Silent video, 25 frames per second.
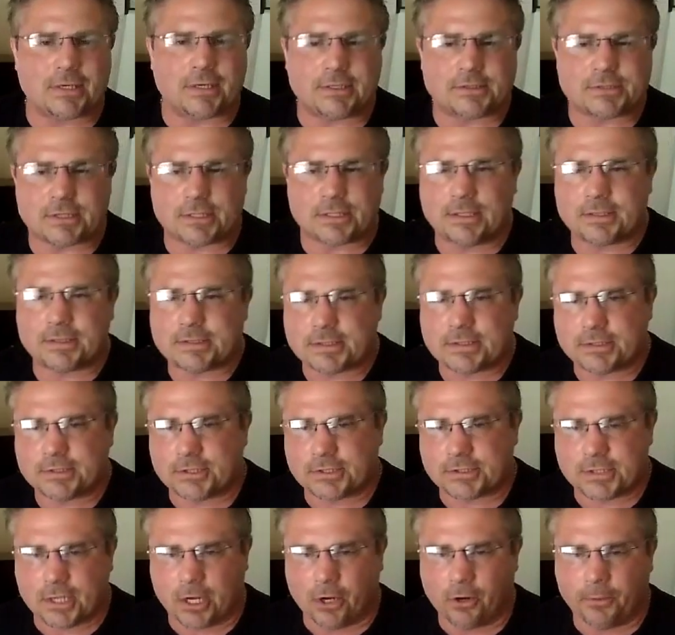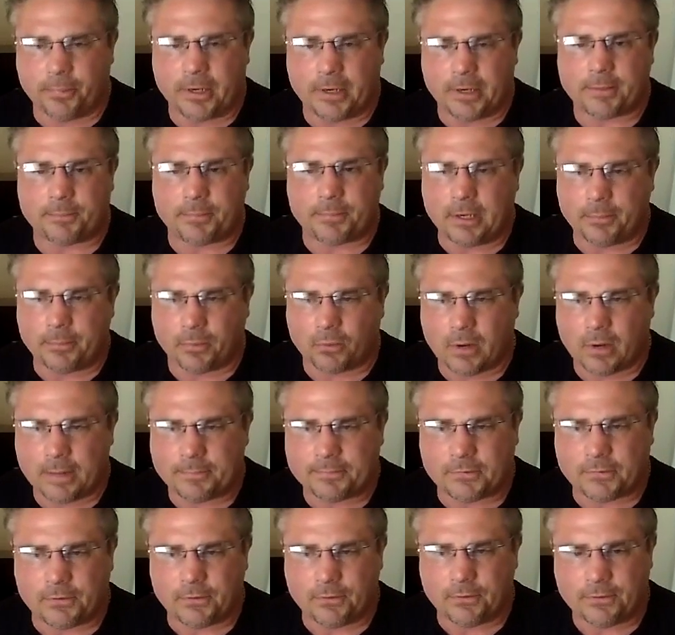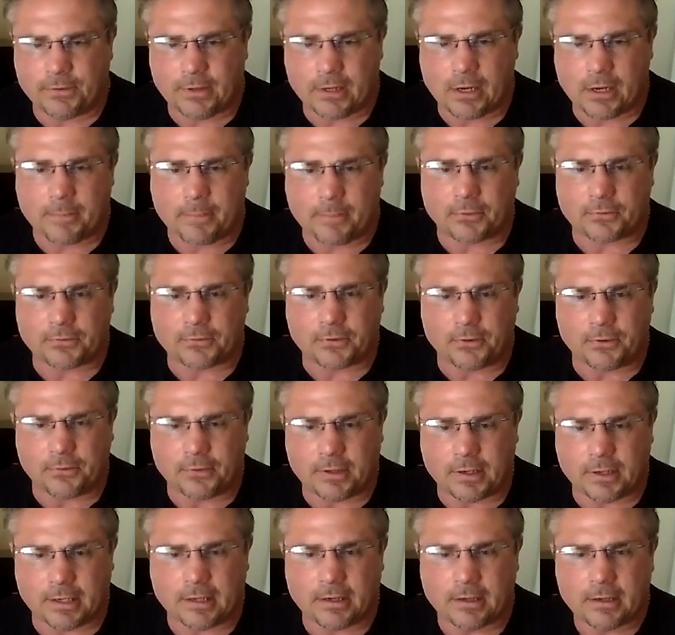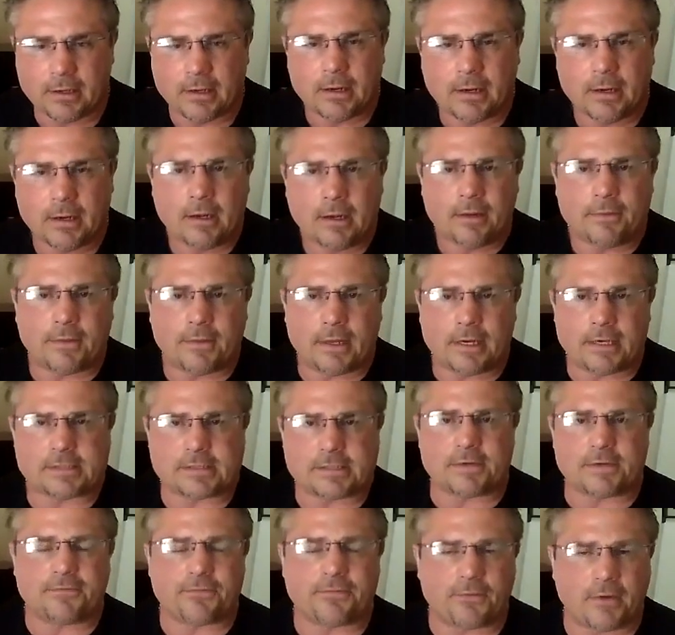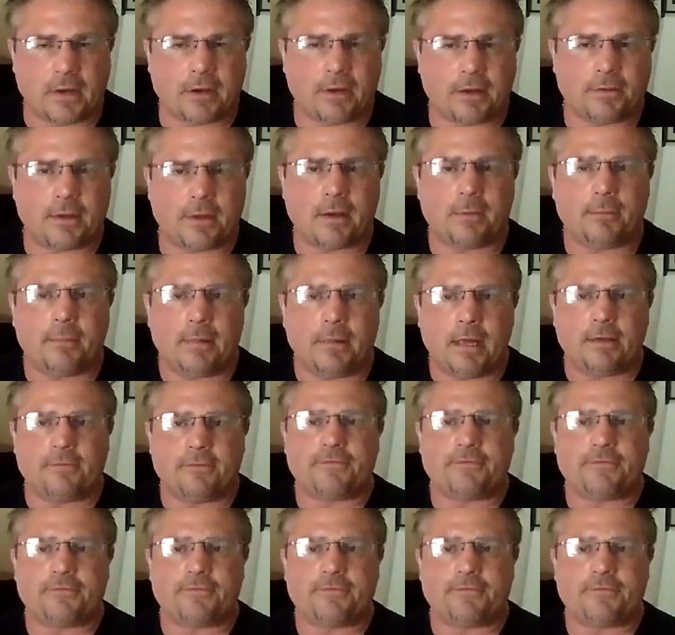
It's just opening people up to the opportunity that is in front of them and